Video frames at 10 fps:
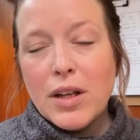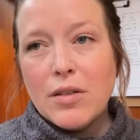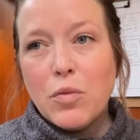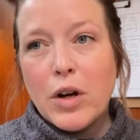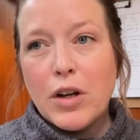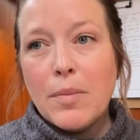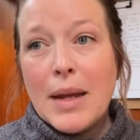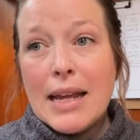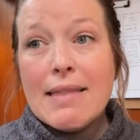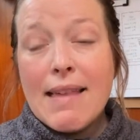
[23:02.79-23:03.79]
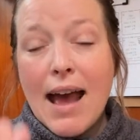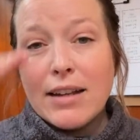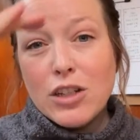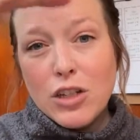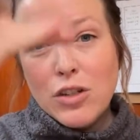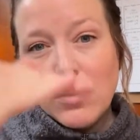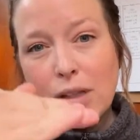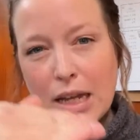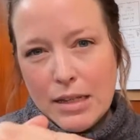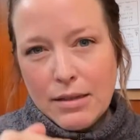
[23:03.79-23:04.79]
where you're making that to-do
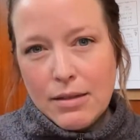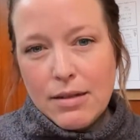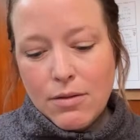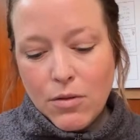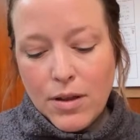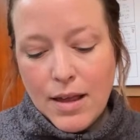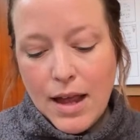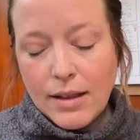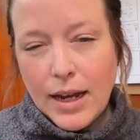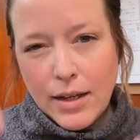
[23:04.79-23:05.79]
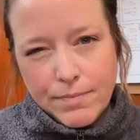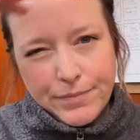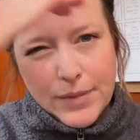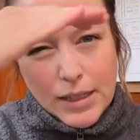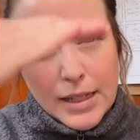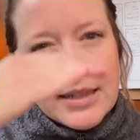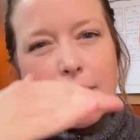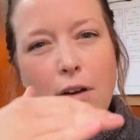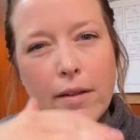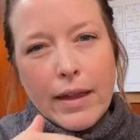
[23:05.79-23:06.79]
list or that like the list
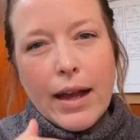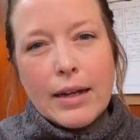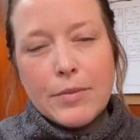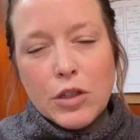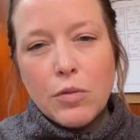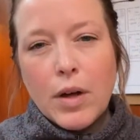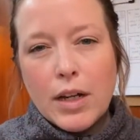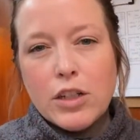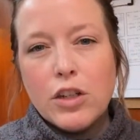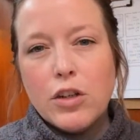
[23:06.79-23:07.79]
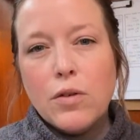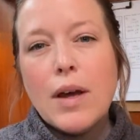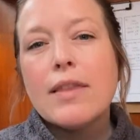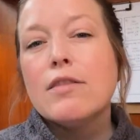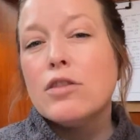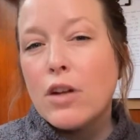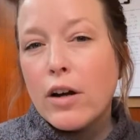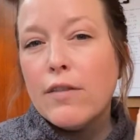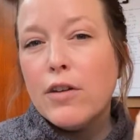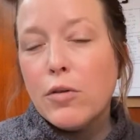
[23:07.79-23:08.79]
of all the items you wanted to do at the
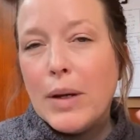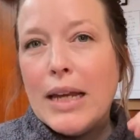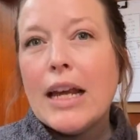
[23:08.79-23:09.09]
start of your week,